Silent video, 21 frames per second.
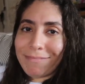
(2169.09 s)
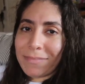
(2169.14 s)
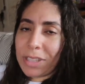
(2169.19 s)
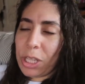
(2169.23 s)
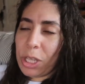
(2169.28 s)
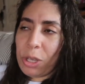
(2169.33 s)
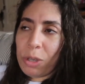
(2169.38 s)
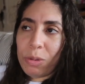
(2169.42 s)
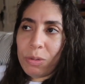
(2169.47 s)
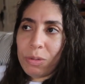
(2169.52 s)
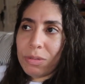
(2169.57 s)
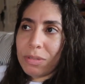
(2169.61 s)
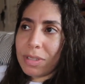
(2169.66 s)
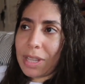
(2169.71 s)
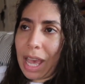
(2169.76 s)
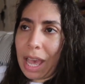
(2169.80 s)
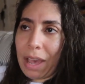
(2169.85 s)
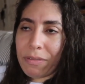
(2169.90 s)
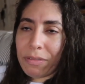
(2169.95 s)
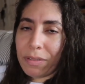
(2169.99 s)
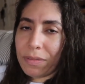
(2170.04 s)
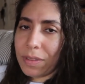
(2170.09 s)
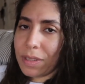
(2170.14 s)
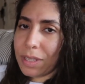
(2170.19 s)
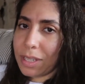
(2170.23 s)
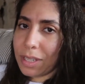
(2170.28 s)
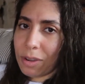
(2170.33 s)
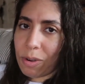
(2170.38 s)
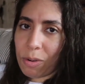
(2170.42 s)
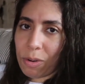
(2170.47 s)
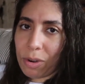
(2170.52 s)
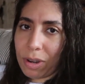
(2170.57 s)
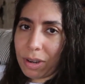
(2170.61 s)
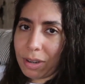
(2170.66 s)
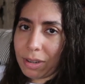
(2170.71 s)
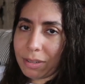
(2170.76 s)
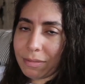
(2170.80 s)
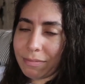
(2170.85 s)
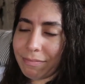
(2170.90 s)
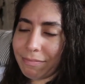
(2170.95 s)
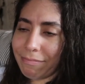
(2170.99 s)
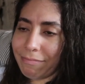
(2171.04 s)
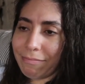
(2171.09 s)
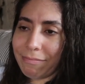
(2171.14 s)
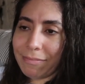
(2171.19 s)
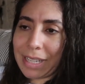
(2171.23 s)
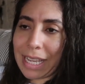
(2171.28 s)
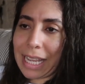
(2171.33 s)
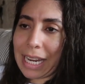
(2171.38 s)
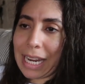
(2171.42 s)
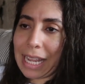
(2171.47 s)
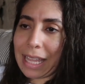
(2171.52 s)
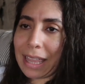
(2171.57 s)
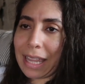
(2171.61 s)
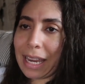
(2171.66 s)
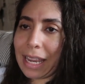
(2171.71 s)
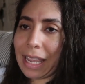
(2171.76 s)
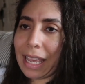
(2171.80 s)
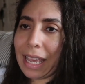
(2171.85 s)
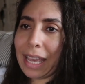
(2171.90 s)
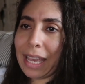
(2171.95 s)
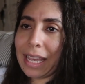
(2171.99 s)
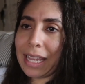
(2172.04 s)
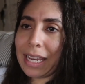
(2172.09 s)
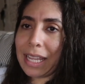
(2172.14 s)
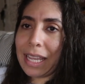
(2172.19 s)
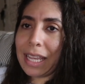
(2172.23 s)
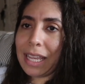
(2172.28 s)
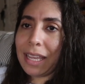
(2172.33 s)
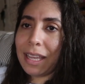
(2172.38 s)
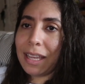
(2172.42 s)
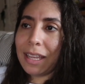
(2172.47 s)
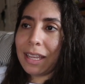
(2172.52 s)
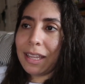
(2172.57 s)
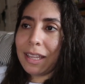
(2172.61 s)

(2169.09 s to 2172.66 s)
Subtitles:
use half of the decor, and I didn't get any